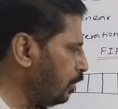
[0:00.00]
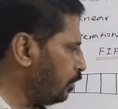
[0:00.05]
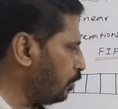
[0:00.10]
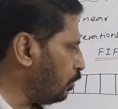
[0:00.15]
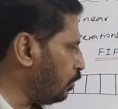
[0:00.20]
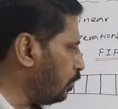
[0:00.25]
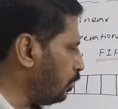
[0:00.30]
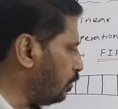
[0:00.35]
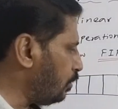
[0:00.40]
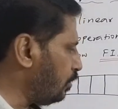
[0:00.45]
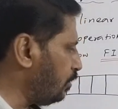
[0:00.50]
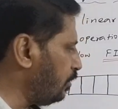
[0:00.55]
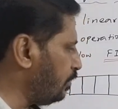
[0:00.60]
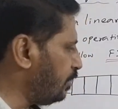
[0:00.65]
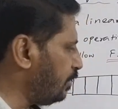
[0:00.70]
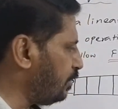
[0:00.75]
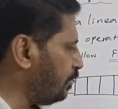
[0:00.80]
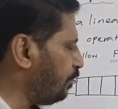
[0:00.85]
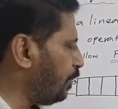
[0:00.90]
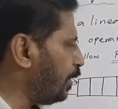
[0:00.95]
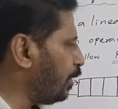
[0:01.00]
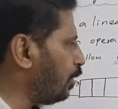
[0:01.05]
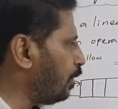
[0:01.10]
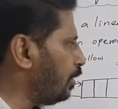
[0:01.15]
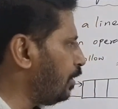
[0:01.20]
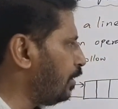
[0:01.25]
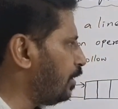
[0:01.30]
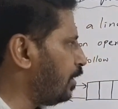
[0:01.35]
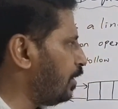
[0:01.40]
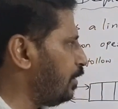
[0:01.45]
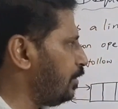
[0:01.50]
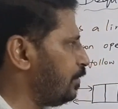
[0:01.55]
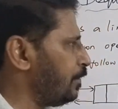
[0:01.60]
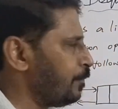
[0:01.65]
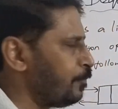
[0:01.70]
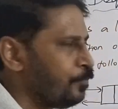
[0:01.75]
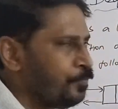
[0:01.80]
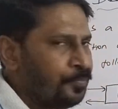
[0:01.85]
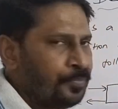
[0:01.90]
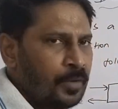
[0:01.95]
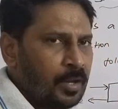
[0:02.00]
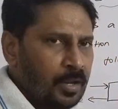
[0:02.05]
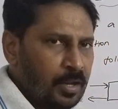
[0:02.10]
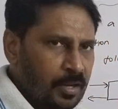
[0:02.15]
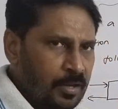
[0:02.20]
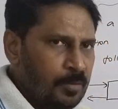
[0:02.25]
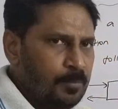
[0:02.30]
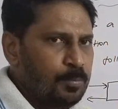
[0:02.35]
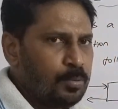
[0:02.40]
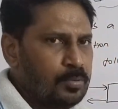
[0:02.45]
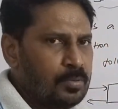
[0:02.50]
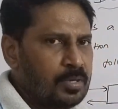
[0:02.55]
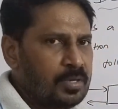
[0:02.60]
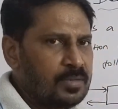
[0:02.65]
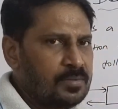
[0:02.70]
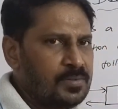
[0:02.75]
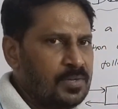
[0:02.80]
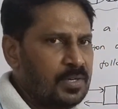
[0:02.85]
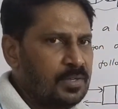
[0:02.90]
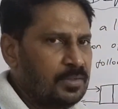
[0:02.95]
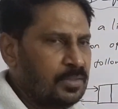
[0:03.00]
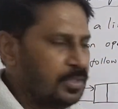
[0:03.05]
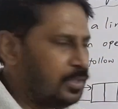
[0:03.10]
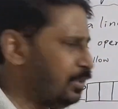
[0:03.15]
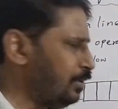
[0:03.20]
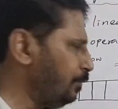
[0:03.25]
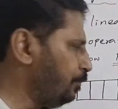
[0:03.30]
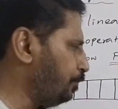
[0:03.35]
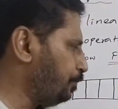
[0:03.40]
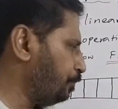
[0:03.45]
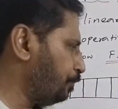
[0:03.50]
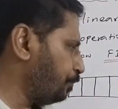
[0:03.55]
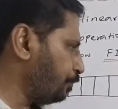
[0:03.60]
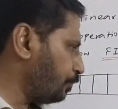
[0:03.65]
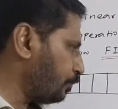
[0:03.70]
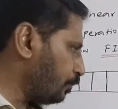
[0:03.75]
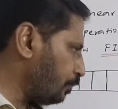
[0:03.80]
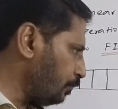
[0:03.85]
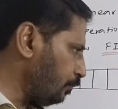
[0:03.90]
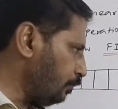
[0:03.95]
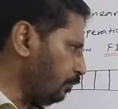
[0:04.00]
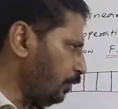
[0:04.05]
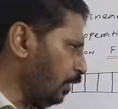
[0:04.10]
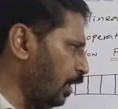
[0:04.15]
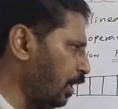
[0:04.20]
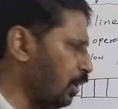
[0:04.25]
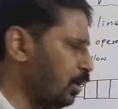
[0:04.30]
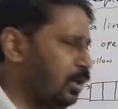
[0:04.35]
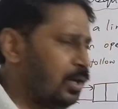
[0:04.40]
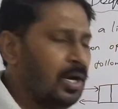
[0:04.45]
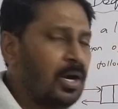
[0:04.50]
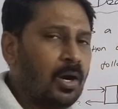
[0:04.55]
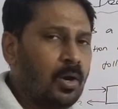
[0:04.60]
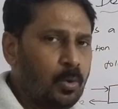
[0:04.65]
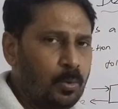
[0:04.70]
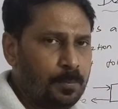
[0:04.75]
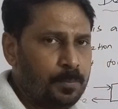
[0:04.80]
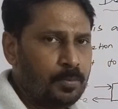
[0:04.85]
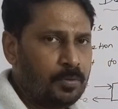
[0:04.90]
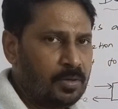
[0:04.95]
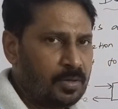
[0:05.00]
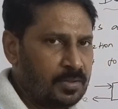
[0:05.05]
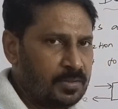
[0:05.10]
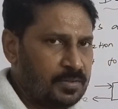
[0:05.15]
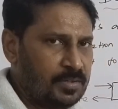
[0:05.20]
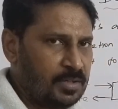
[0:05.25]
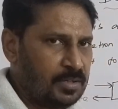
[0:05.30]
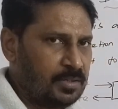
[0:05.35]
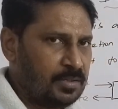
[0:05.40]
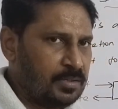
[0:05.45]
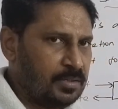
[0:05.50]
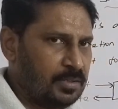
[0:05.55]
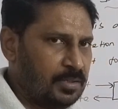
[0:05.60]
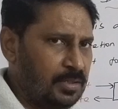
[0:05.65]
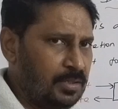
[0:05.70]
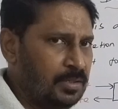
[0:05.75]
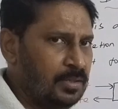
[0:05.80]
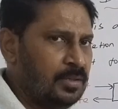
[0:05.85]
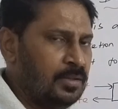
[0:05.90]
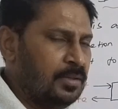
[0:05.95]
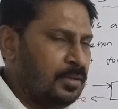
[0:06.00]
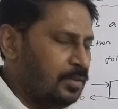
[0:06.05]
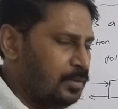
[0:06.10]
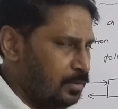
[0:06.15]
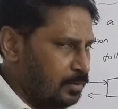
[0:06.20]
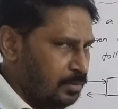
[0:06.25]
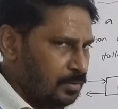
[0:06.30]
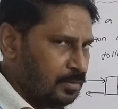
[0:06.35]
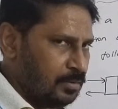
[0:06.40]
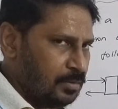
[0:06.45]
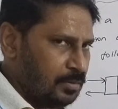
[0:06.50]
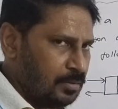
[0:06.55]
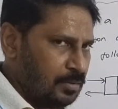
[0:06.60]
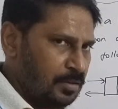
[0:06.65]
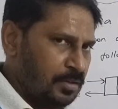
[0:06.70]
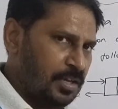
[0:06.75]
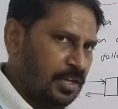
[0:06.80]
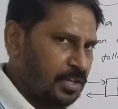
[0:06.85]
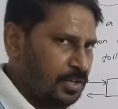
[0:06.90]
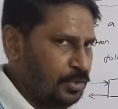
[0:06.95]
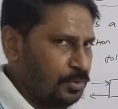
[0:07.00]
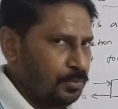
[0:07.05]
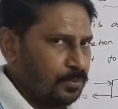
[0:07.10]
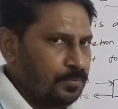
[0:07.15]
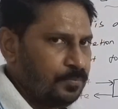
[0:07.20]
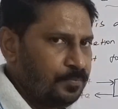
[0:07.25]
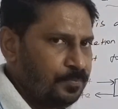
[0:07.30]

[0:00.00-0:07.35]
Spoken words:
So this is, we call it as input restricted and output restricted dequeue.